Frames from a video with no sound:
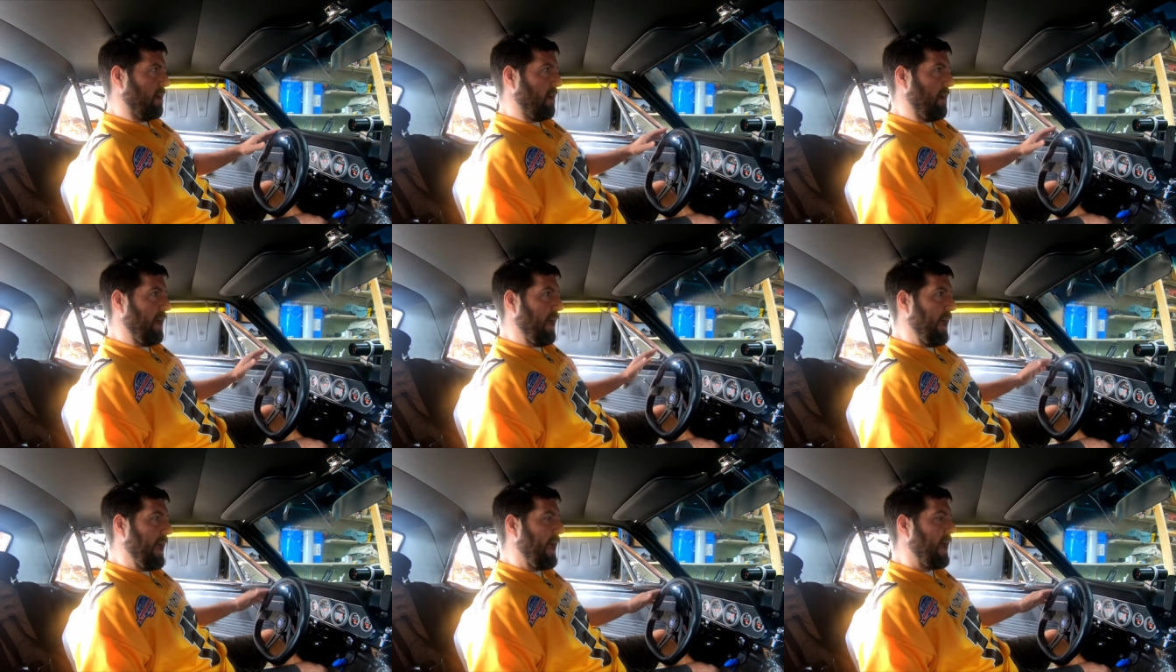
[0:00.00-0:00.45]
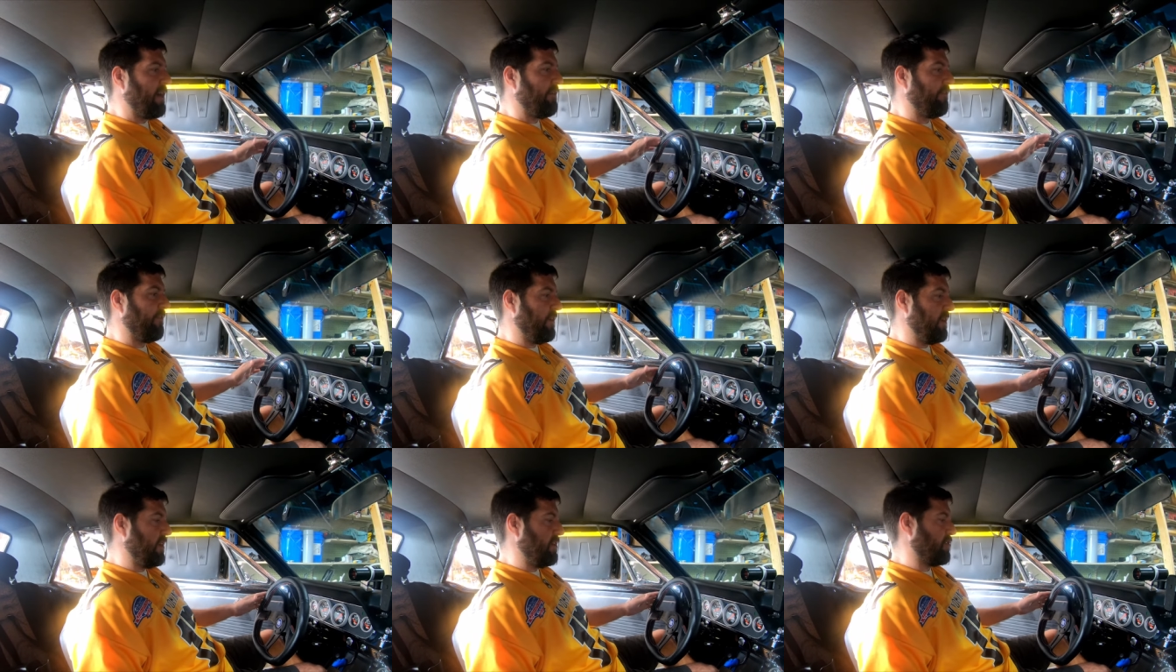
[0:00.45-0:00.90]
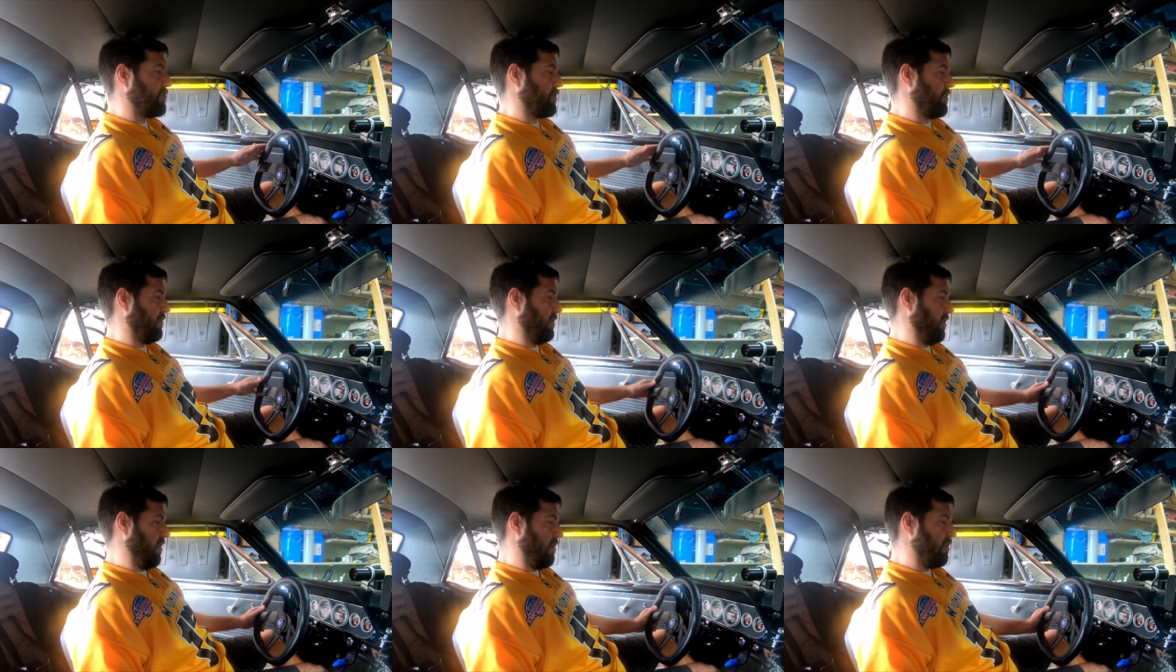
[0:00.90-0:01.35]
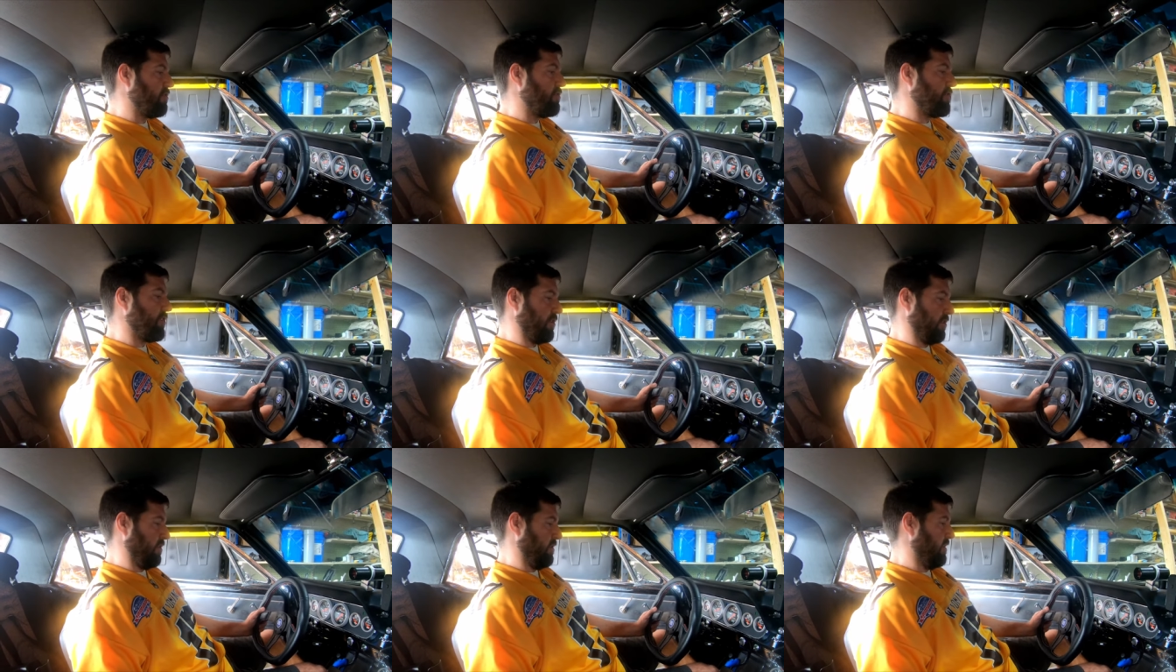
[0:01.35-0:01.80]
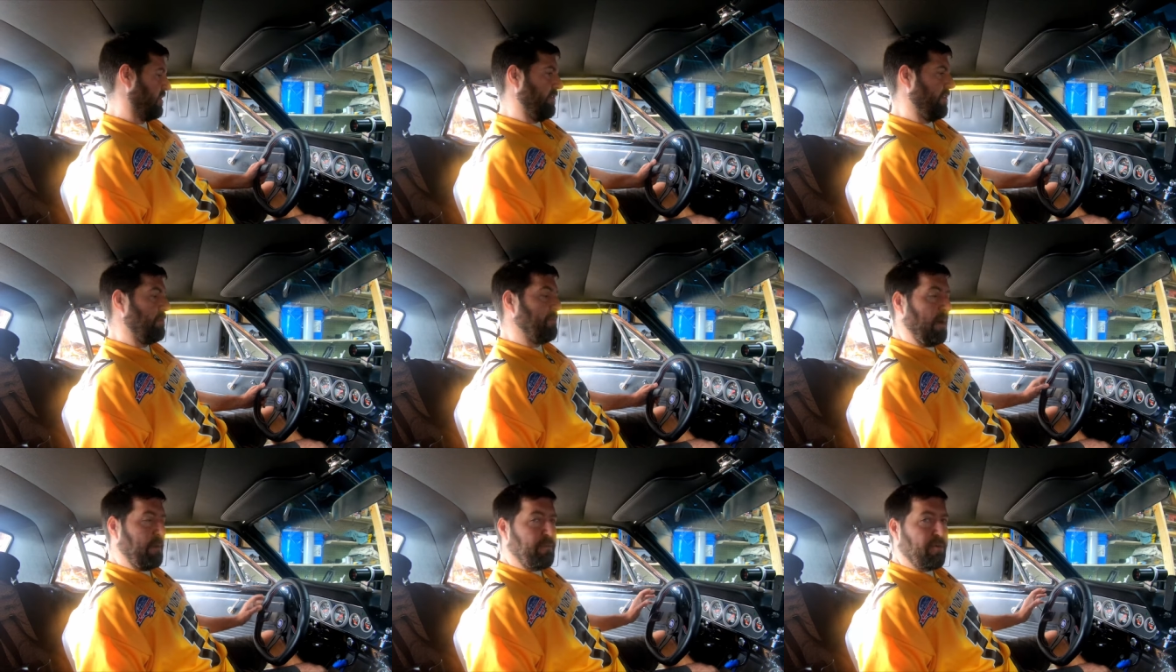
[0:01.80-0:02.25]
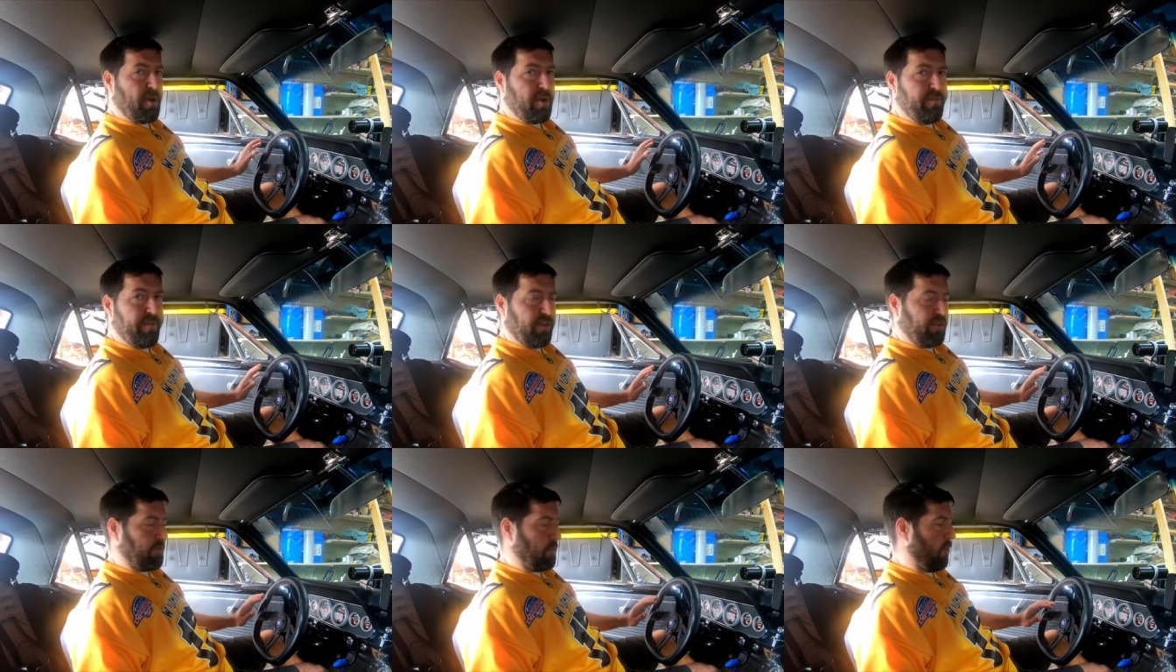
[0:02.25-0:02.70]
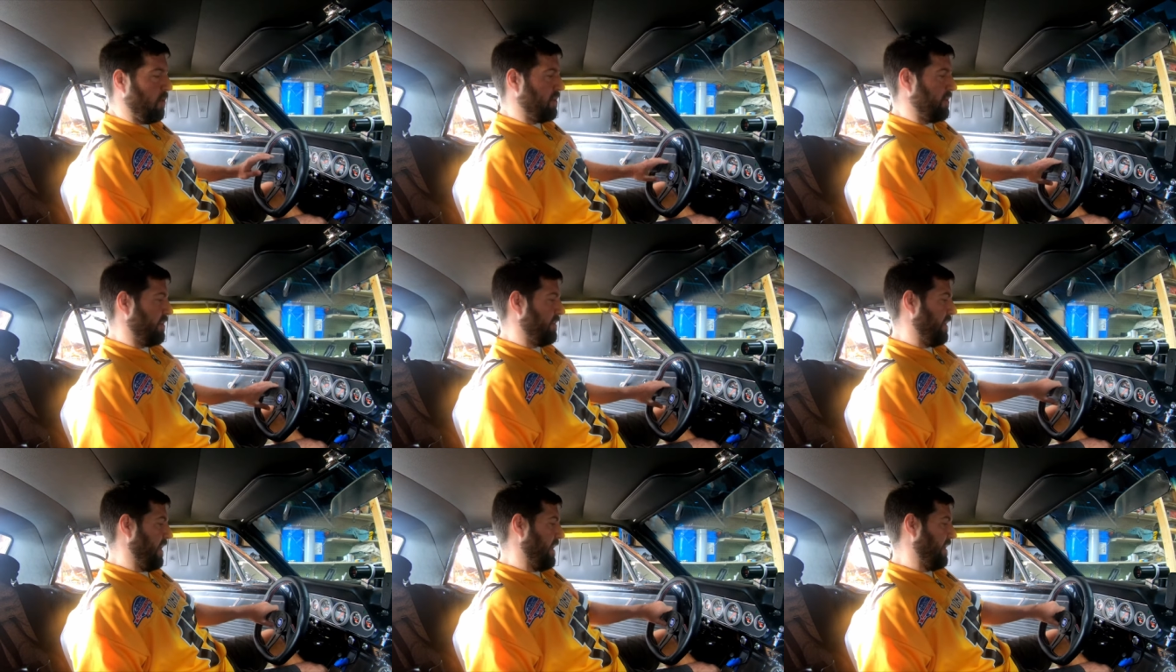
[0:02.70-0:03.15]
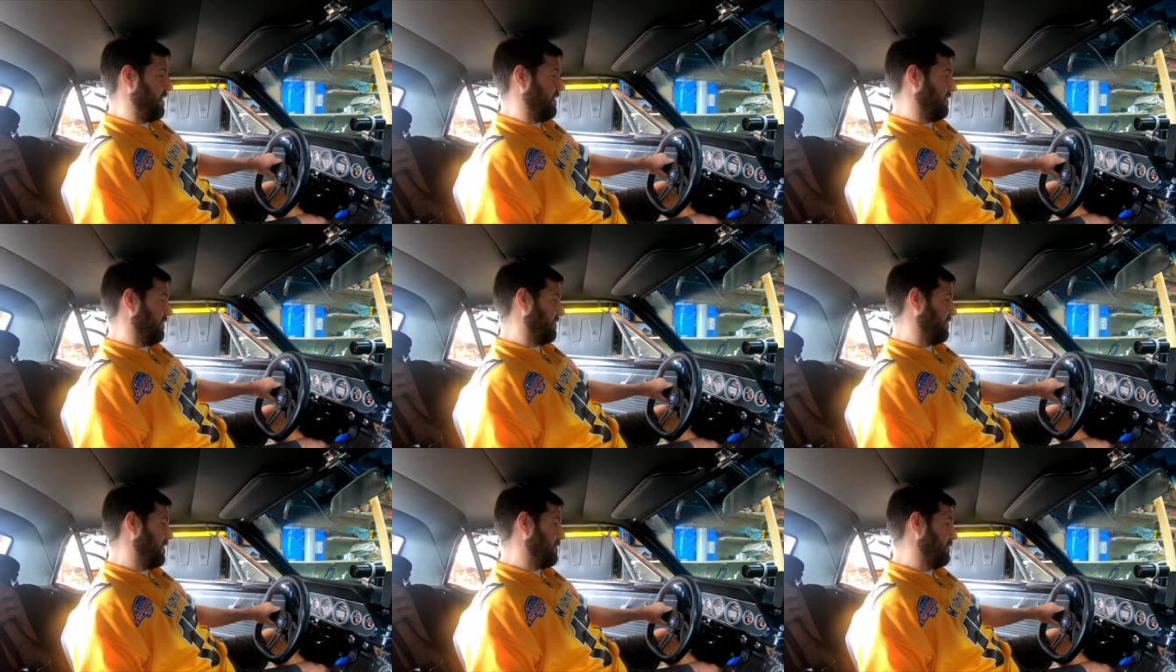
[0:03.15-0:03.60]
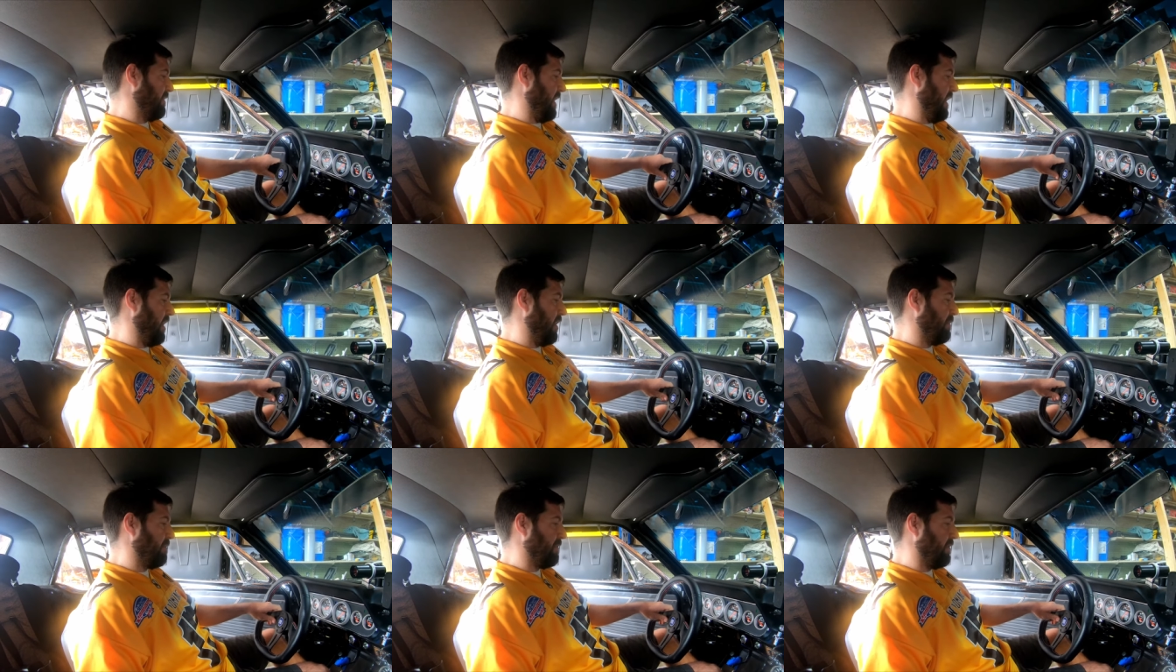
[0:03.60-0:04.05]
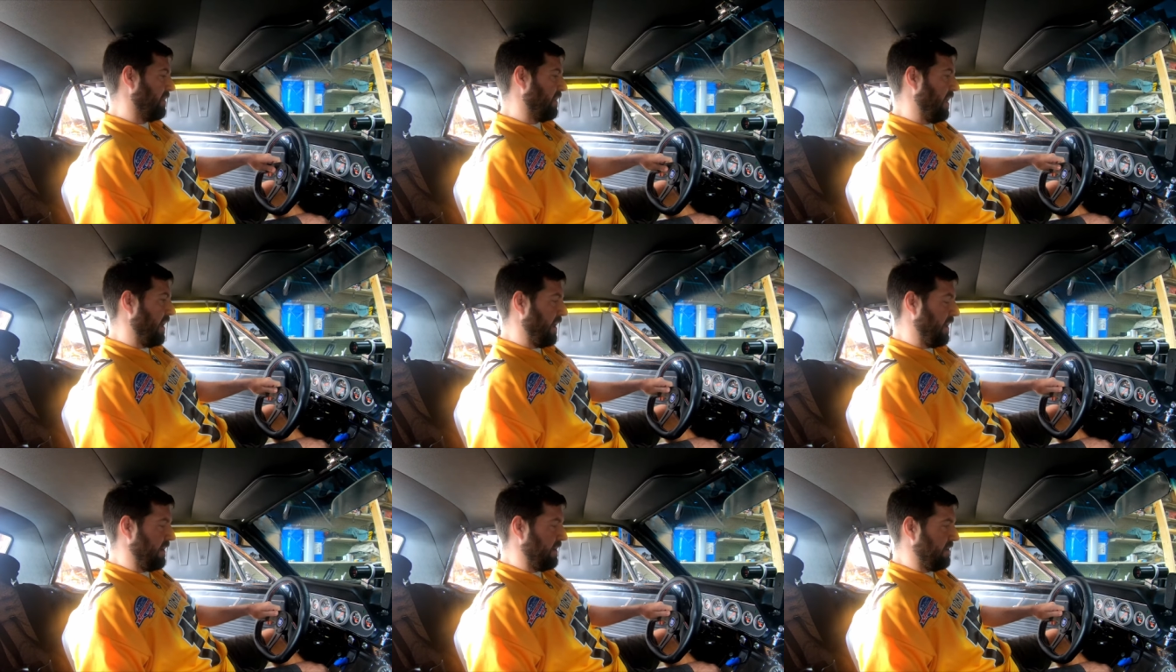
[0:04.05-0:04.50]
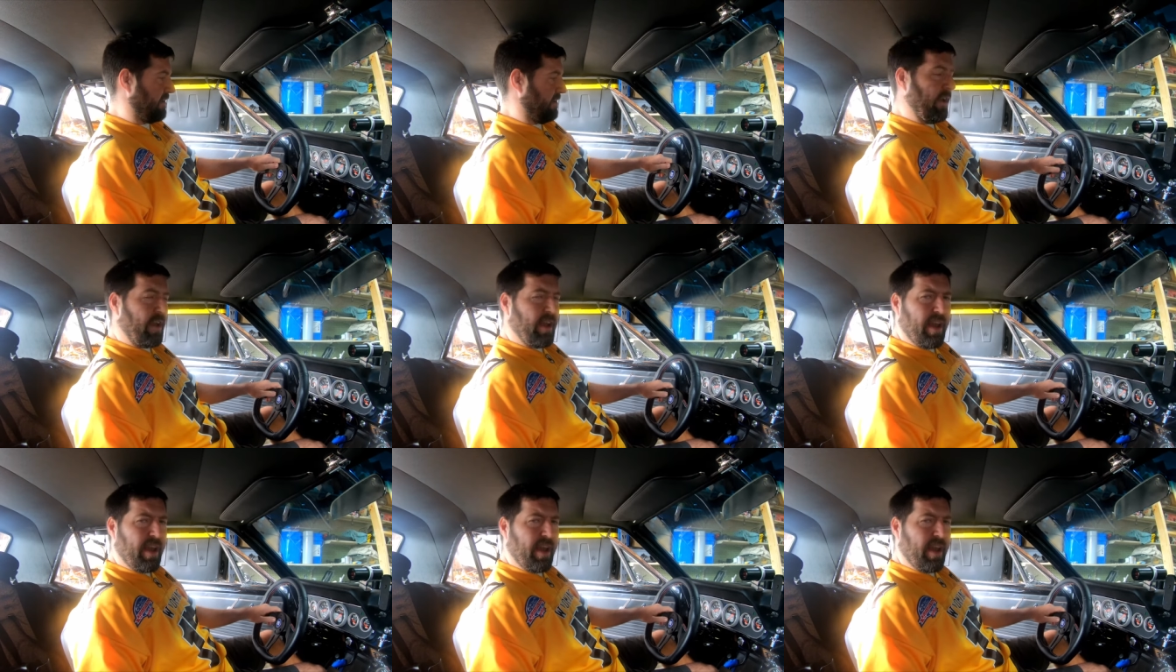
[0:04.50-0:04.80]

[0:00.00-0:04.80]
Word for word: a half inch larger than my previous one, and that seemed to help a lot.